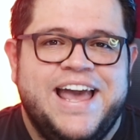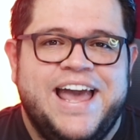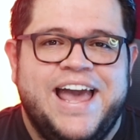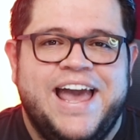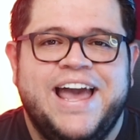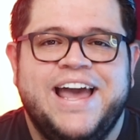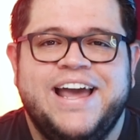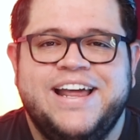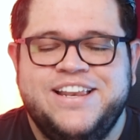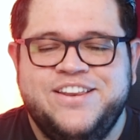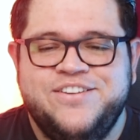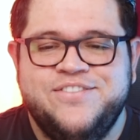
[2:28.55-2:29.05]

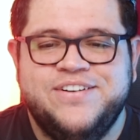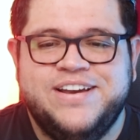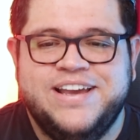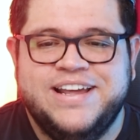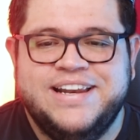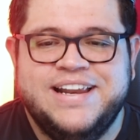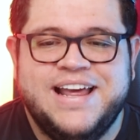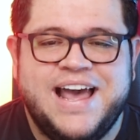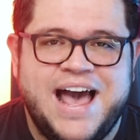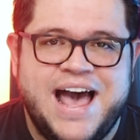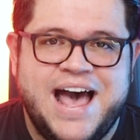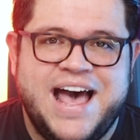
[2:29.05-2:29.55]
and you
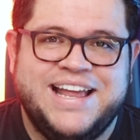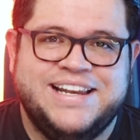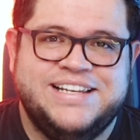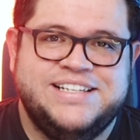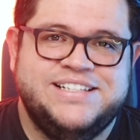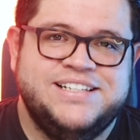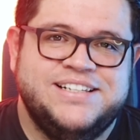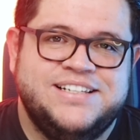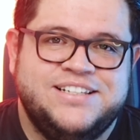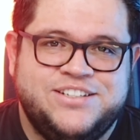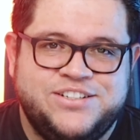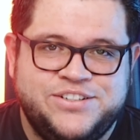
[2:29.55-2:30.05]
can
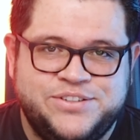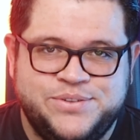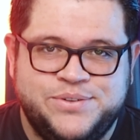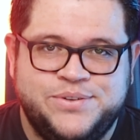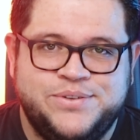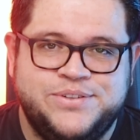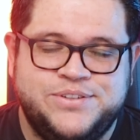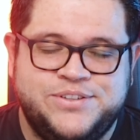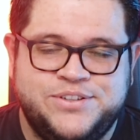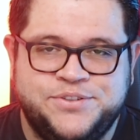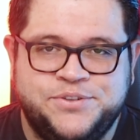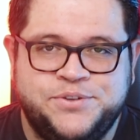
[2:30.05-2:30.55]
add
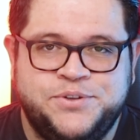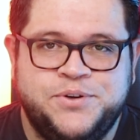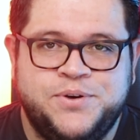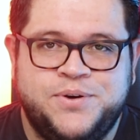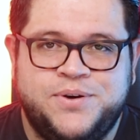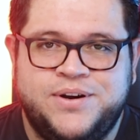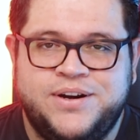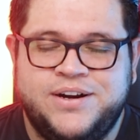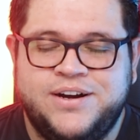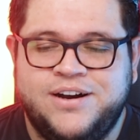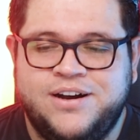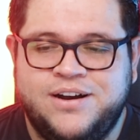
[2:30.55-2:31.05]
to
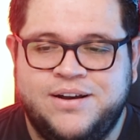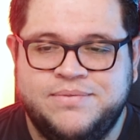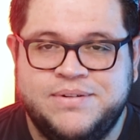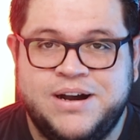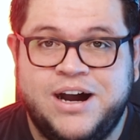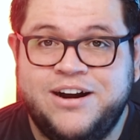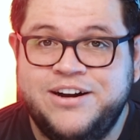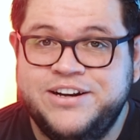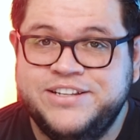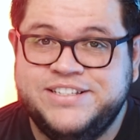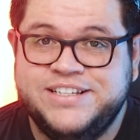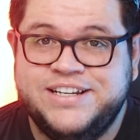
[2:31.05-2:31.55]
your
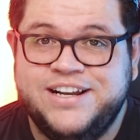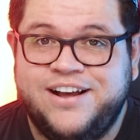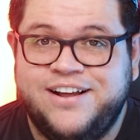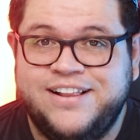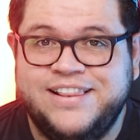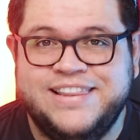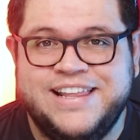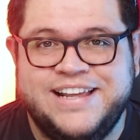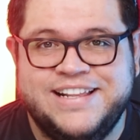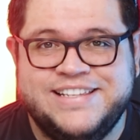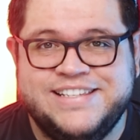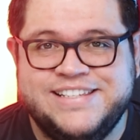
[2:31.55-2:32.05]

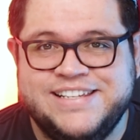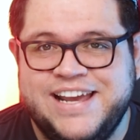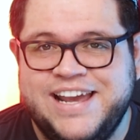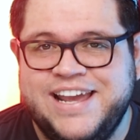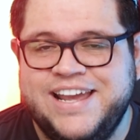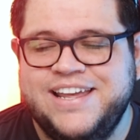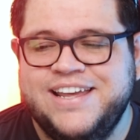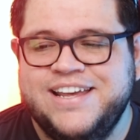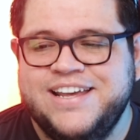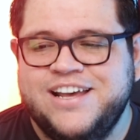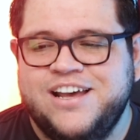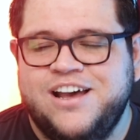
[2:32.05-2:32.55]
arsenal, let's
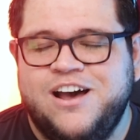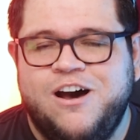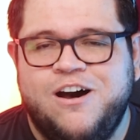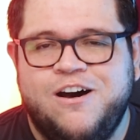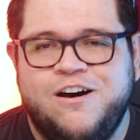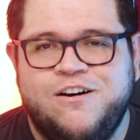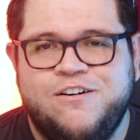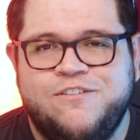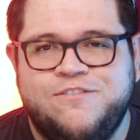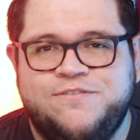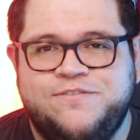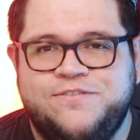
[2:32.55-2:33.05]
say,
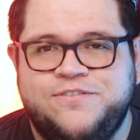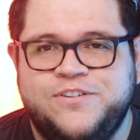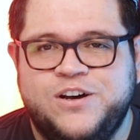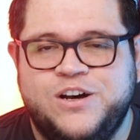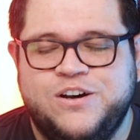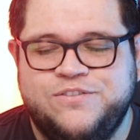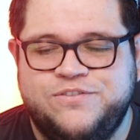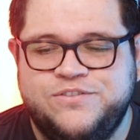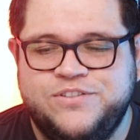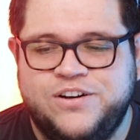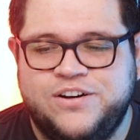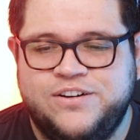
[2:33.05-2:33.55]
of
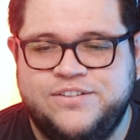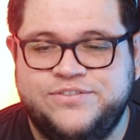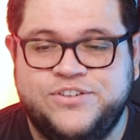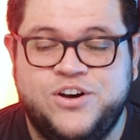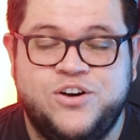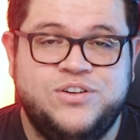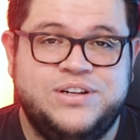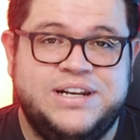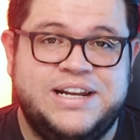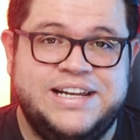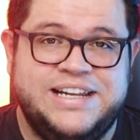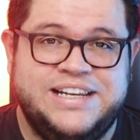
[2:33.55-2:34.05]

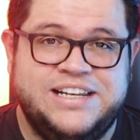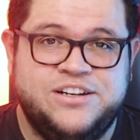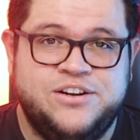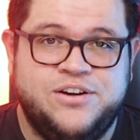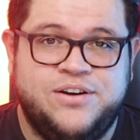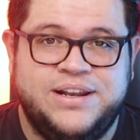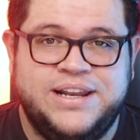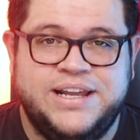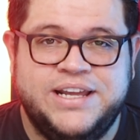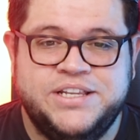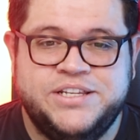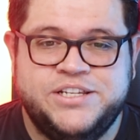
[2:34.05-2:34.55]
online
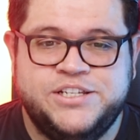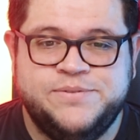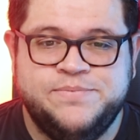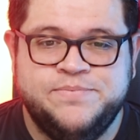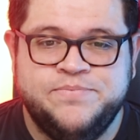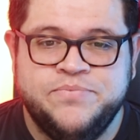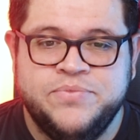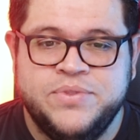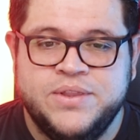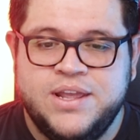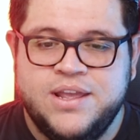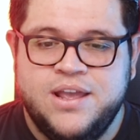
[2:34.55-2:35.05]
knowledge.
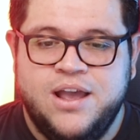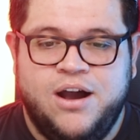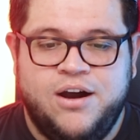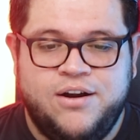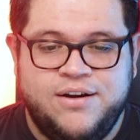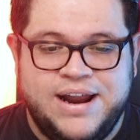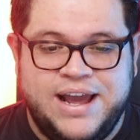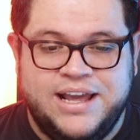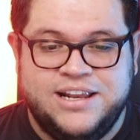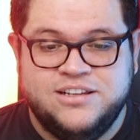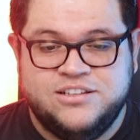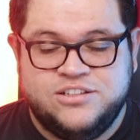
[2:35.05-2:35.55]

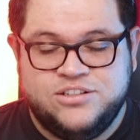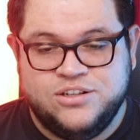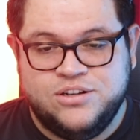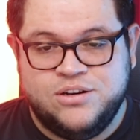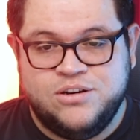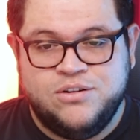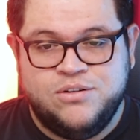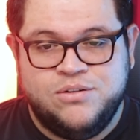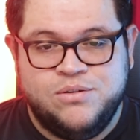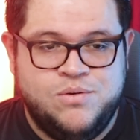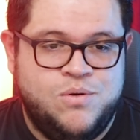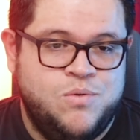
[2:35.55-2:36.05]
All right,
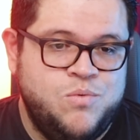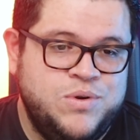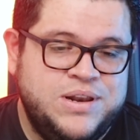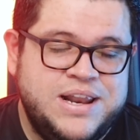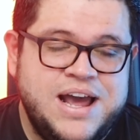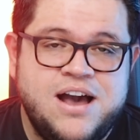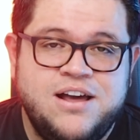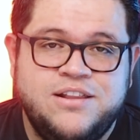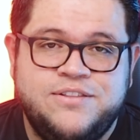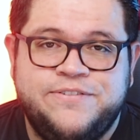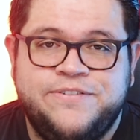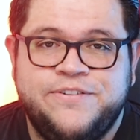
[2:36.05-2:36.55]
so
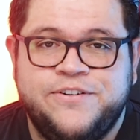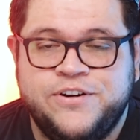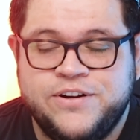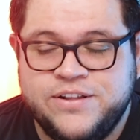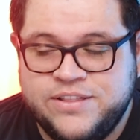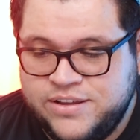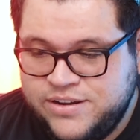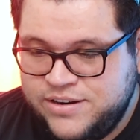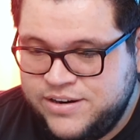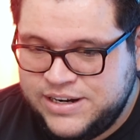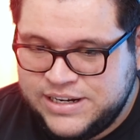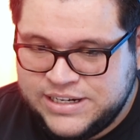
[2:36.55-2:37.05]
without
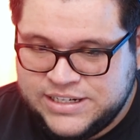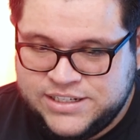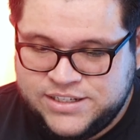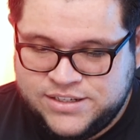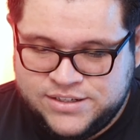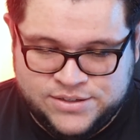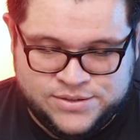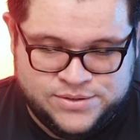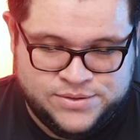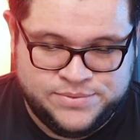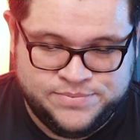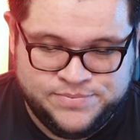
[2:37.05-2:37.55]
further
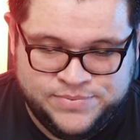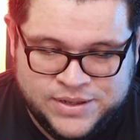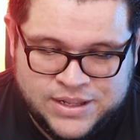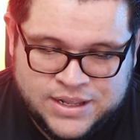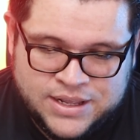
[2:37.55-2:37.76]
ado,